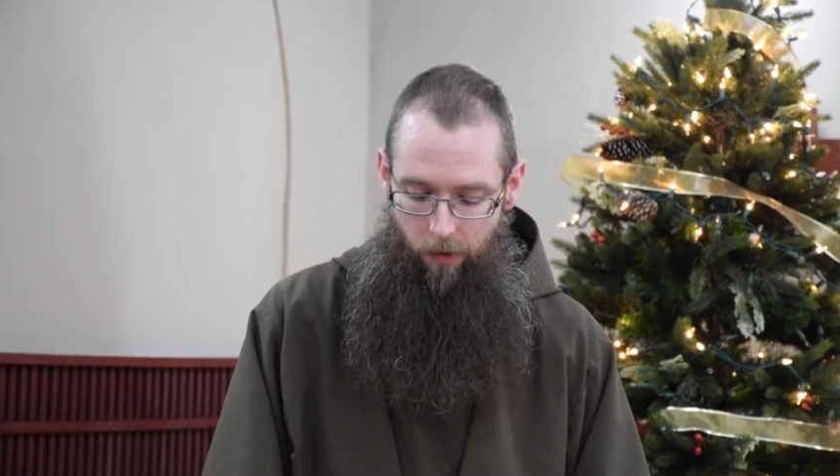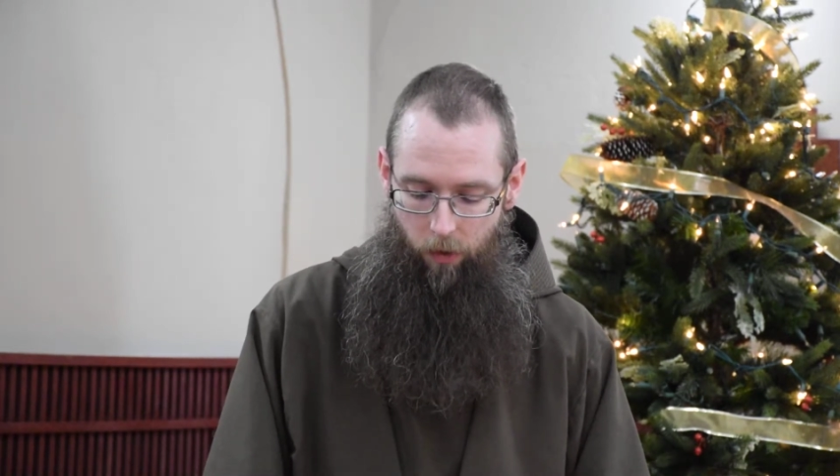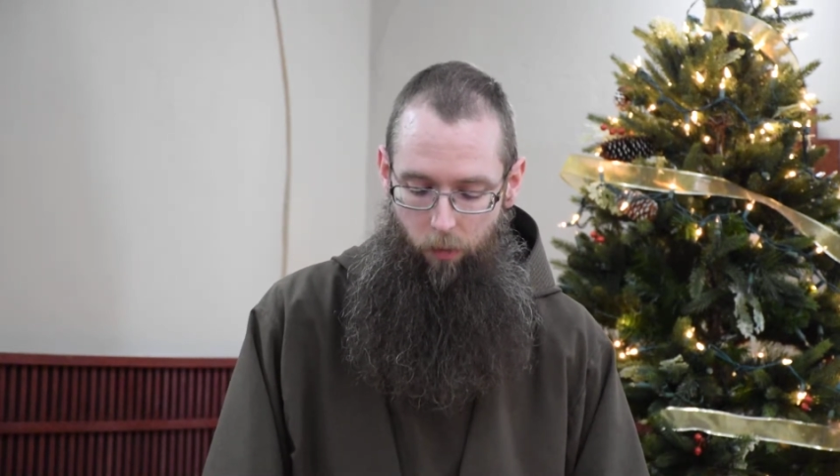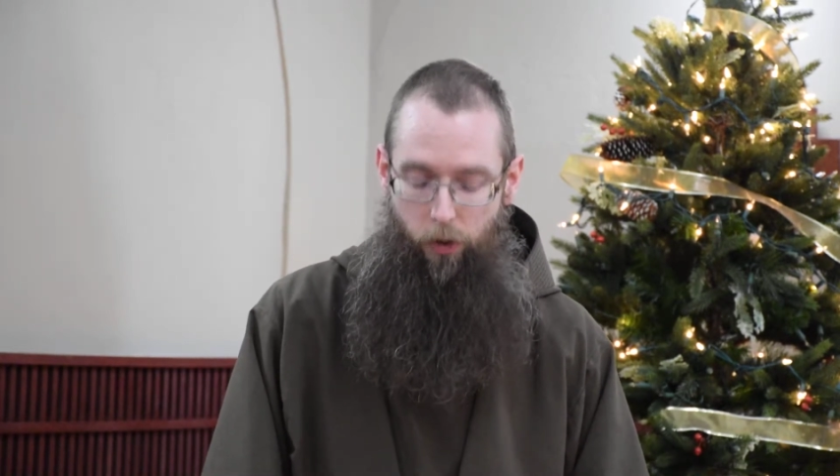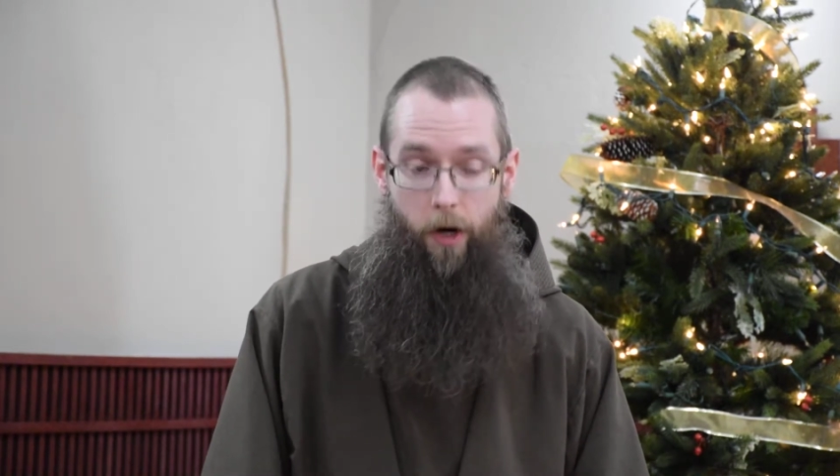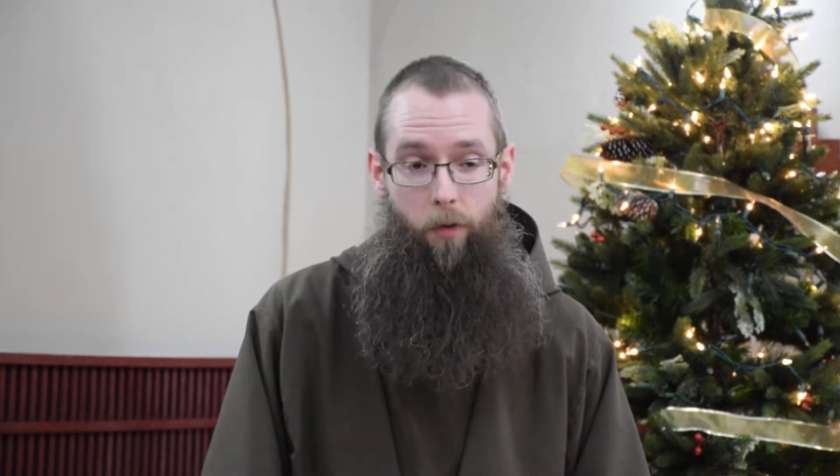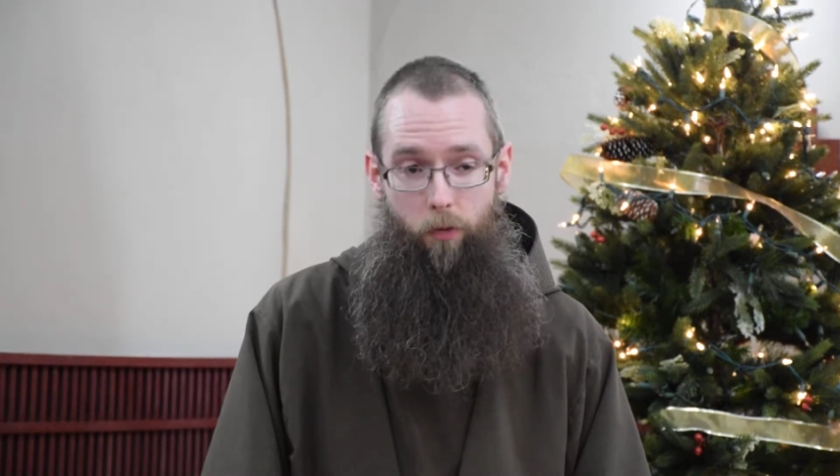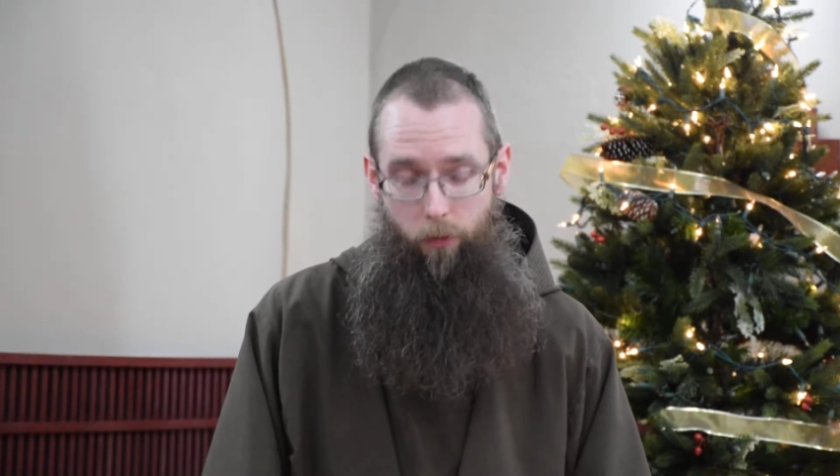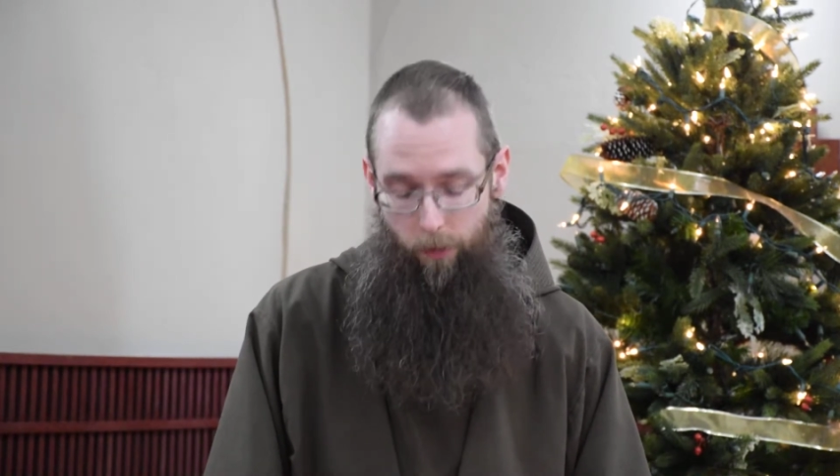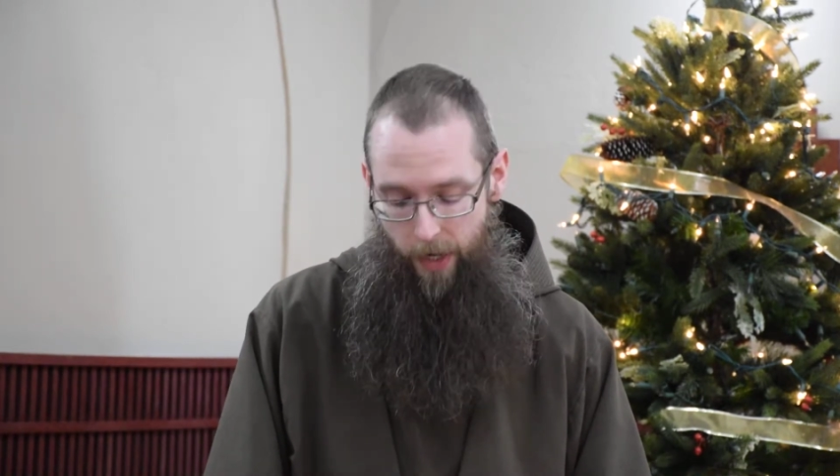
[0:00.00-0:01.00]
of our prayer
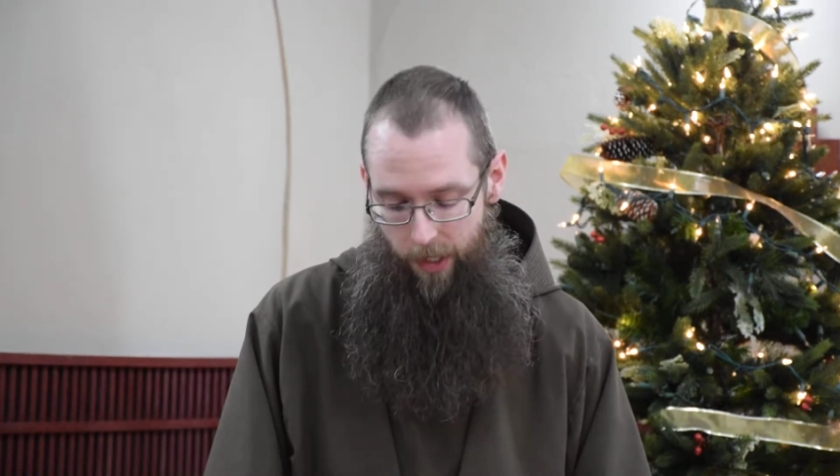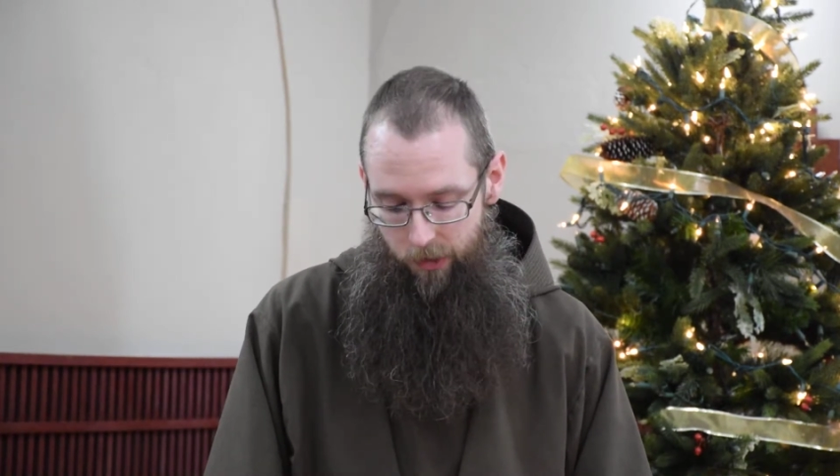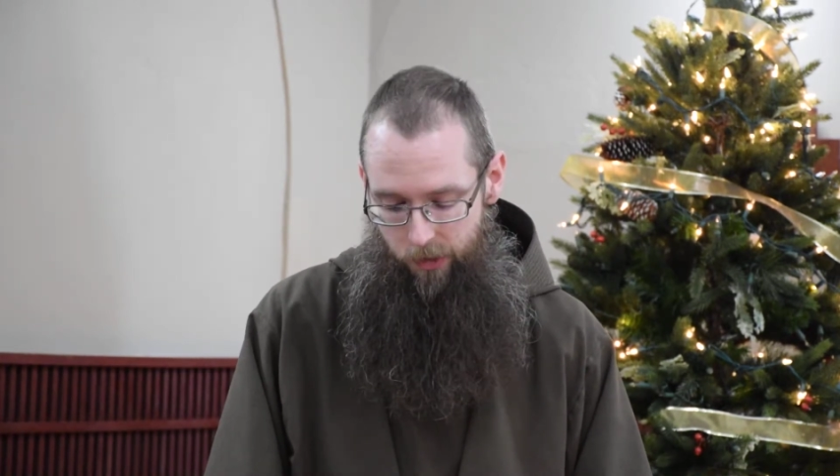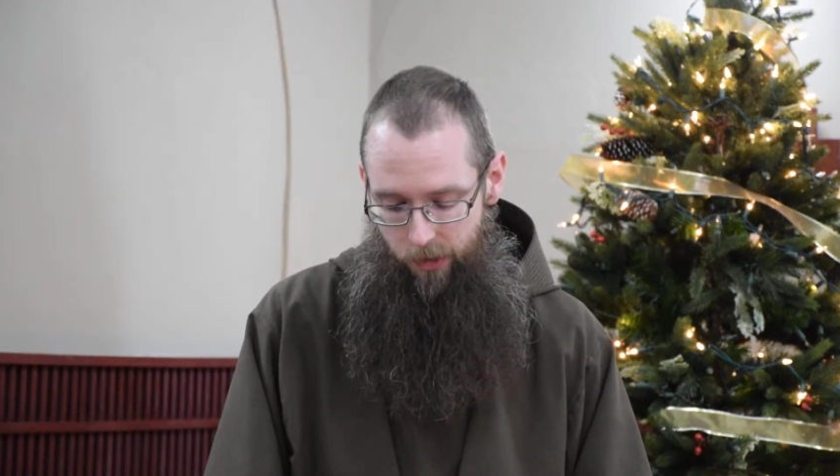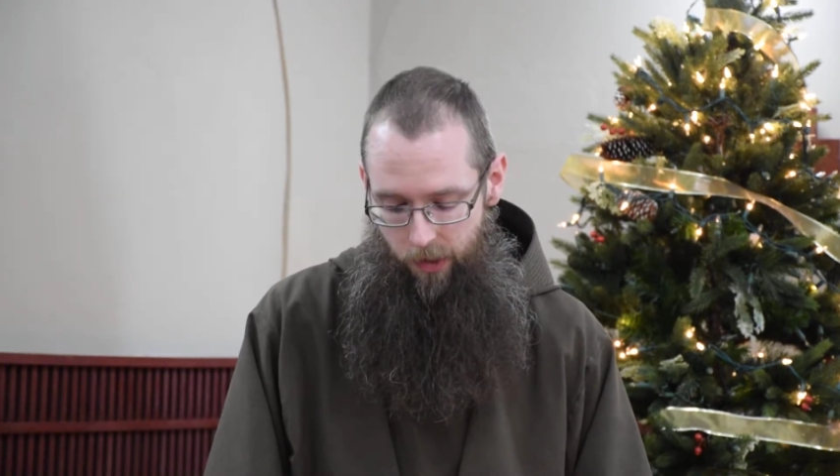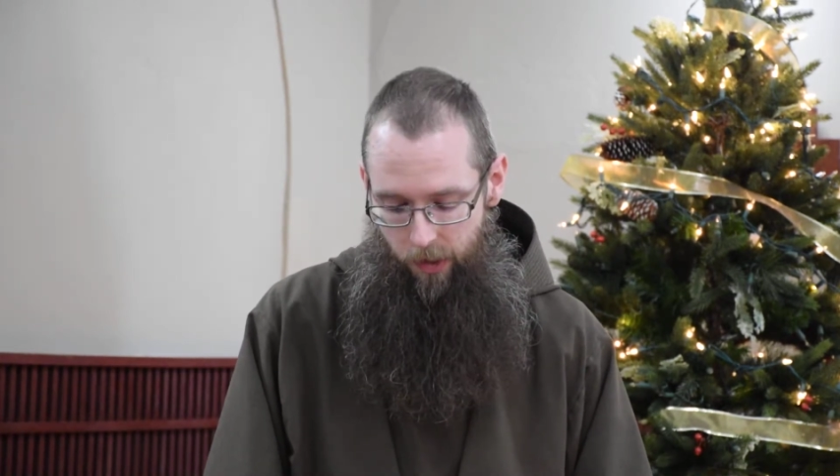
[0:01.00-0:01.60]
before Mass.